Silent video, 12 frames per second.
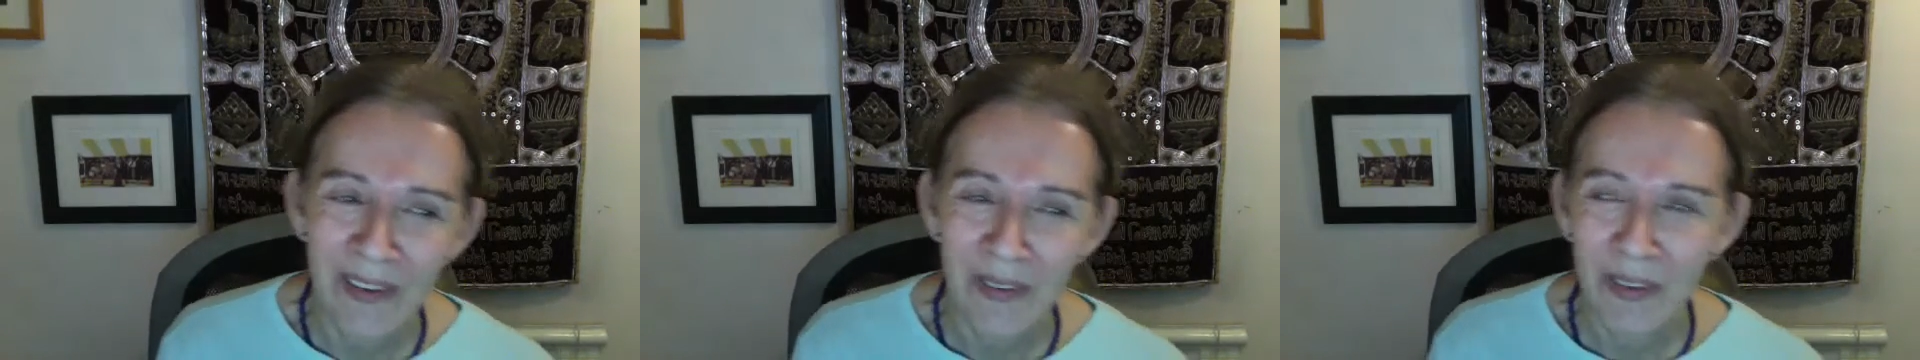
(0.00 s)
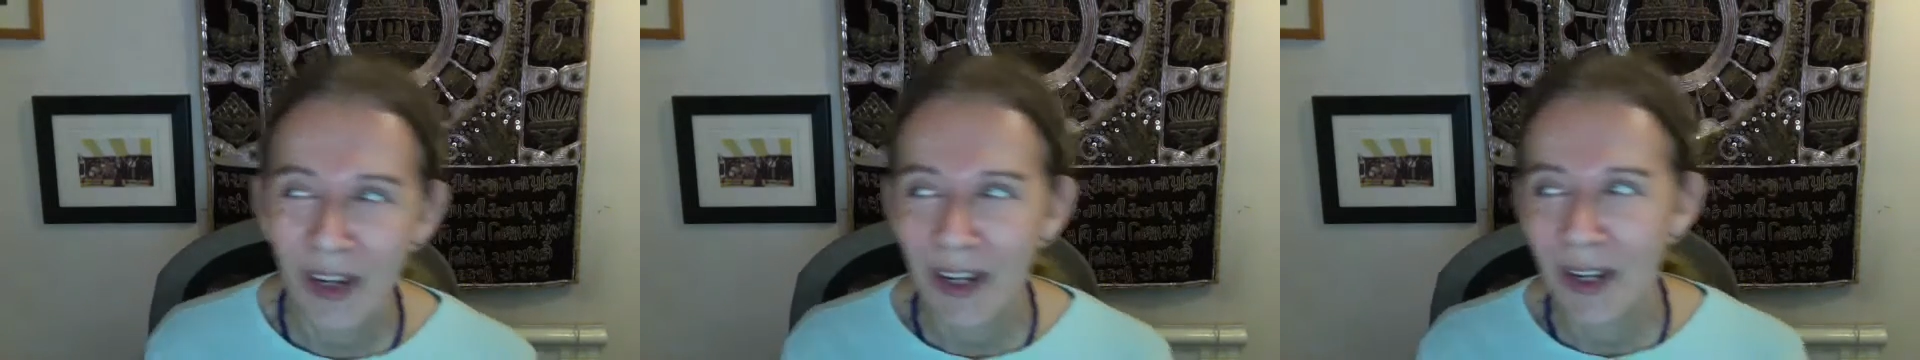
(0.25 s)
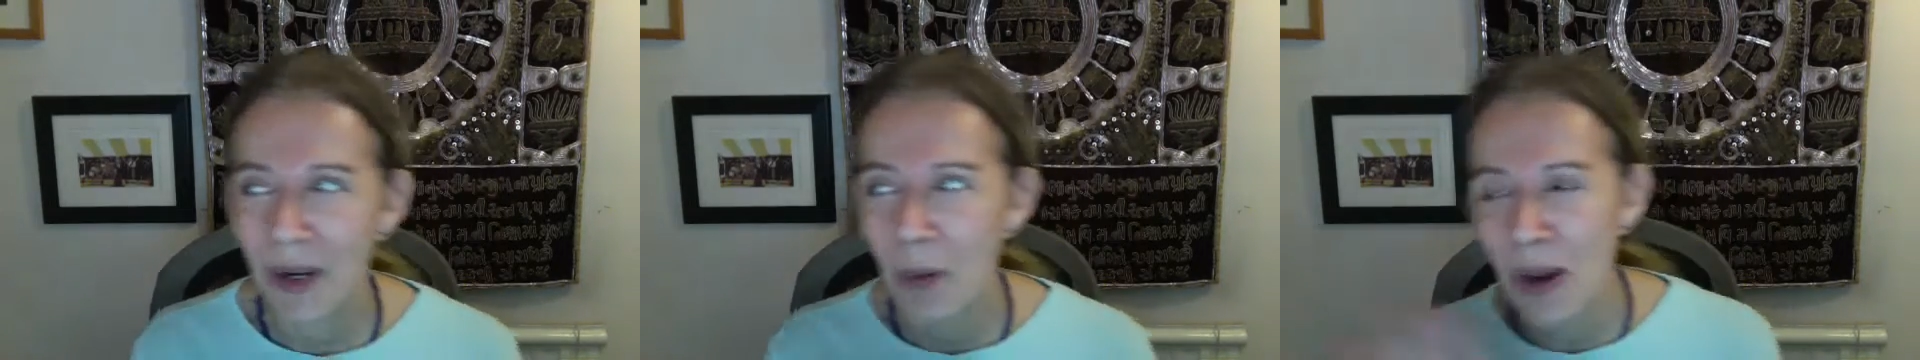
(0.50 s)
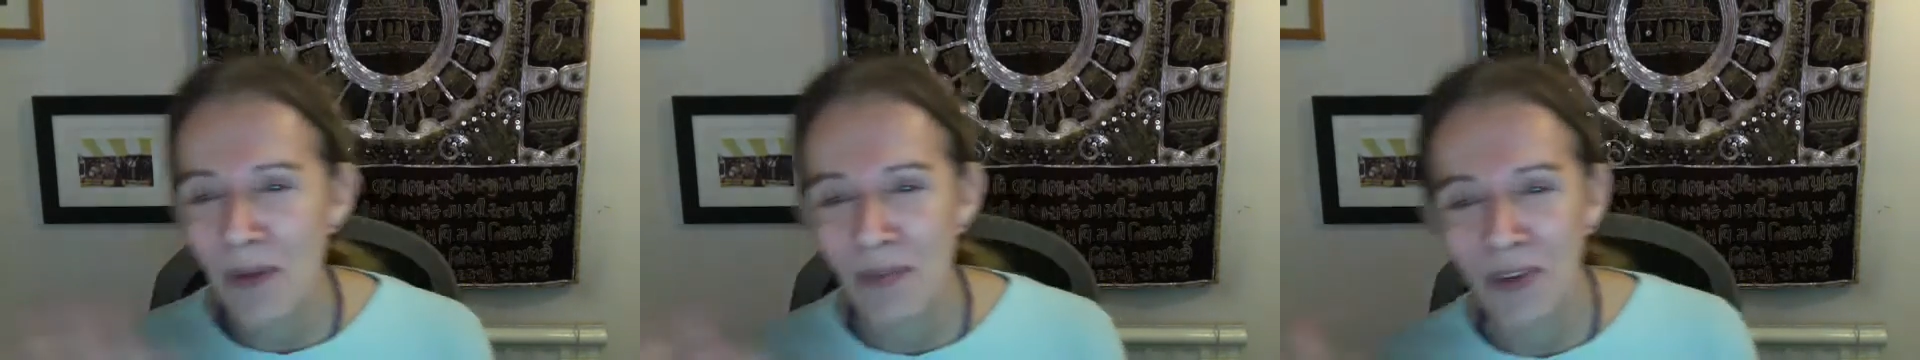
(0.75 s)
taken
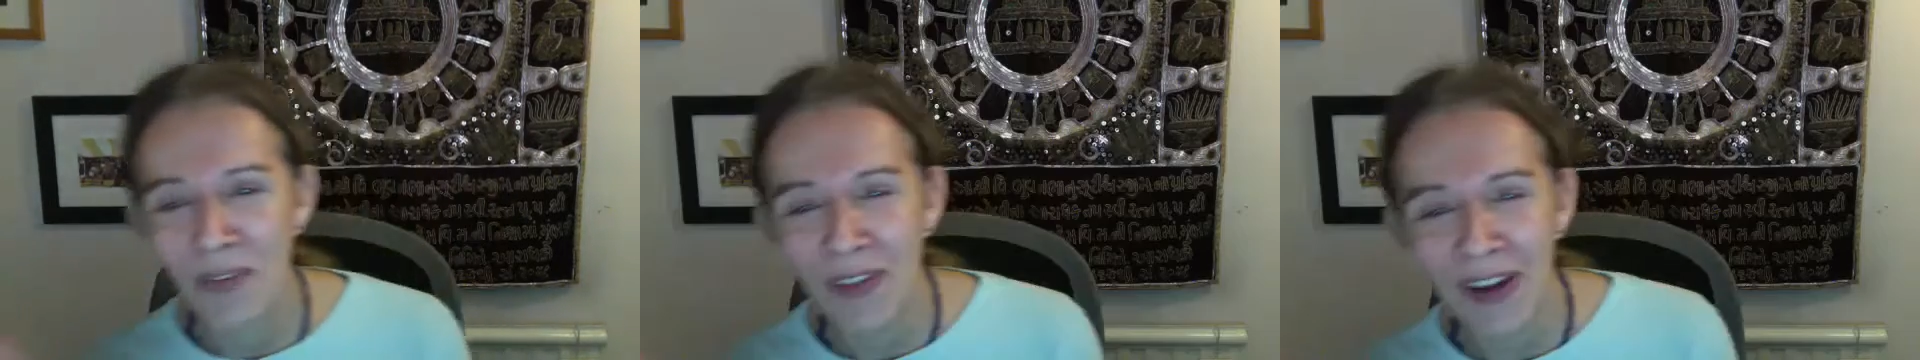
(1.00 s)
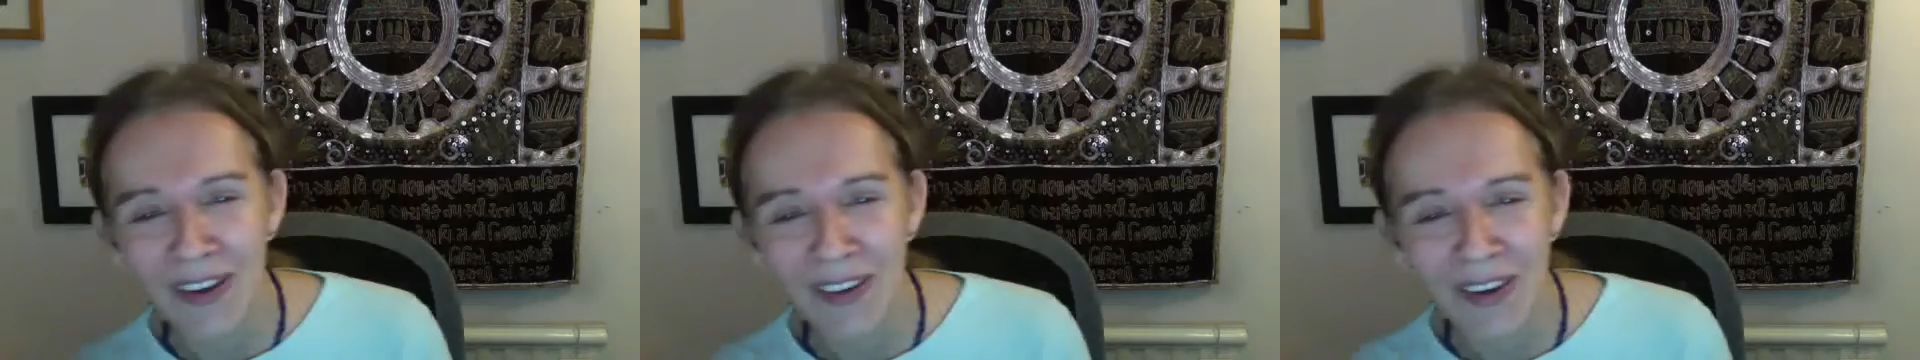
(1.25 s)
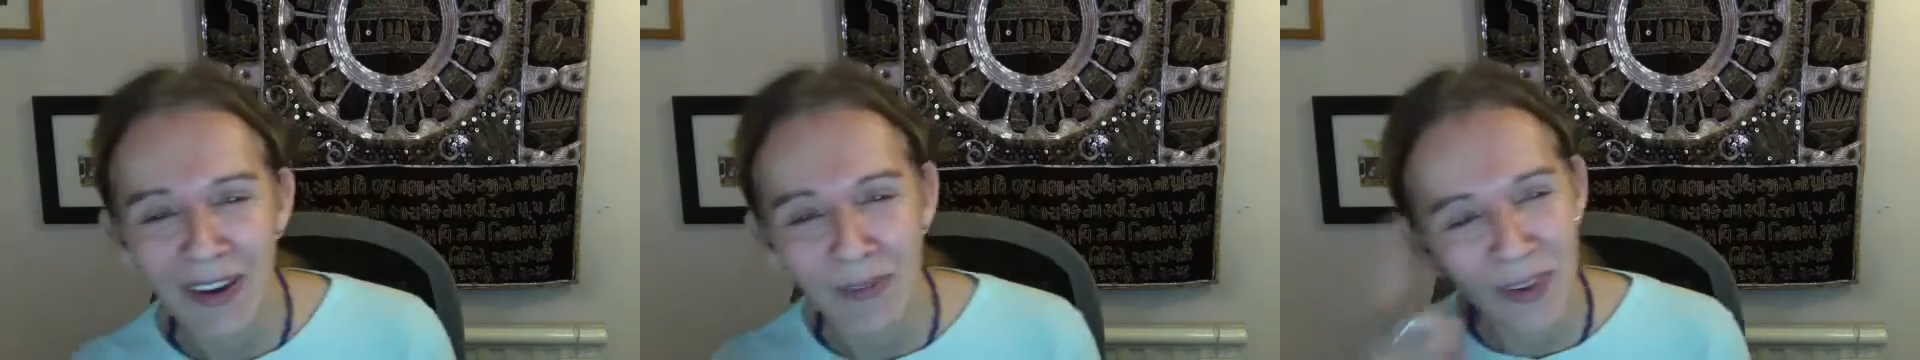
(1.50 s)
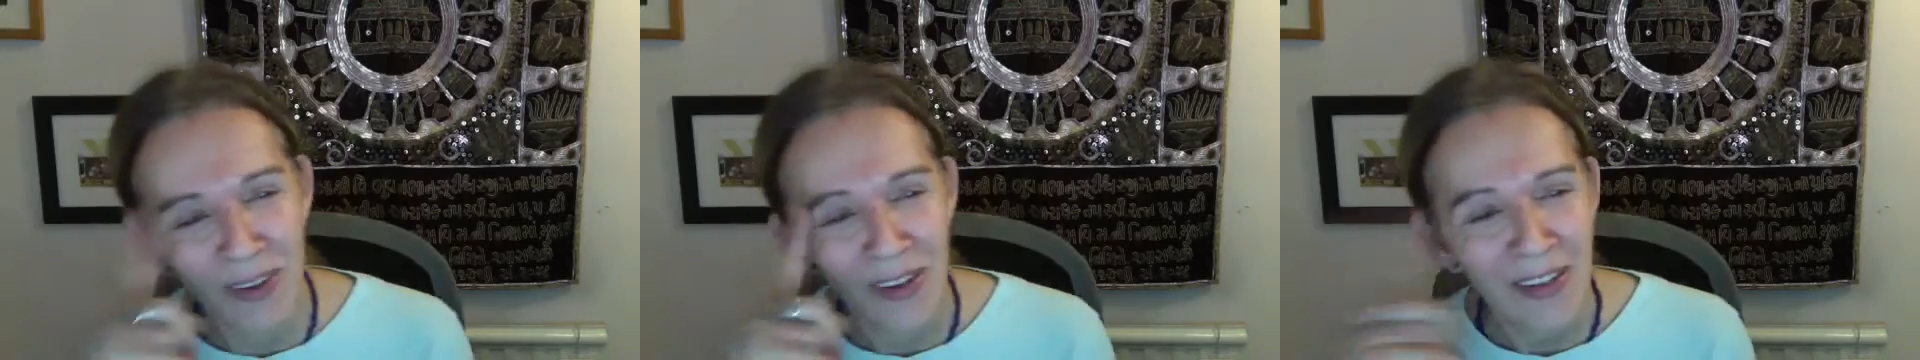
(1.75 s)
away from that, and I have
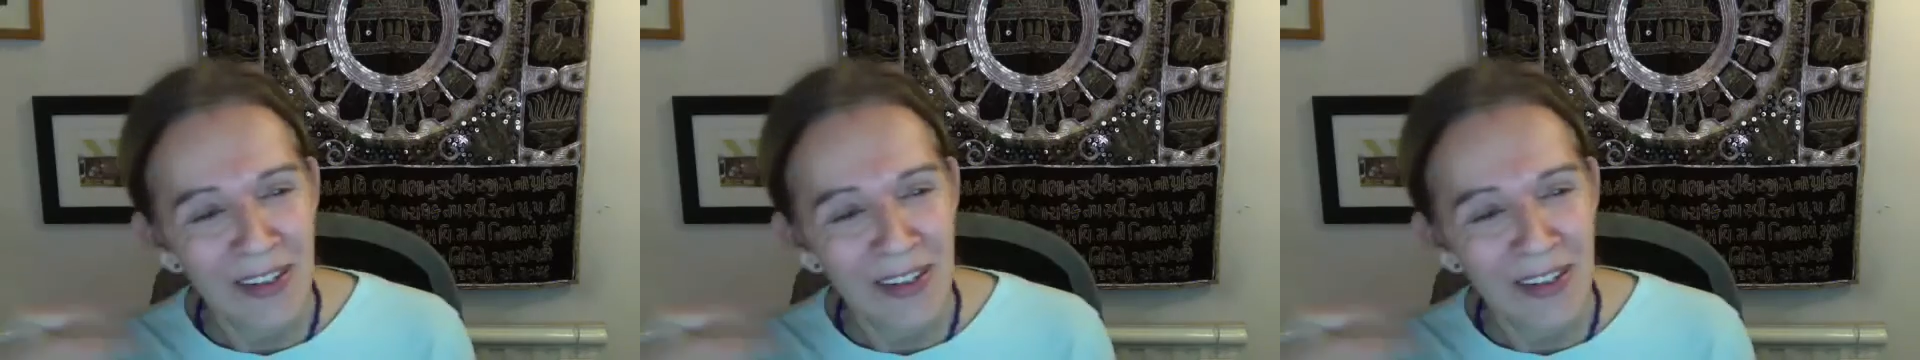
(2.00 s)
to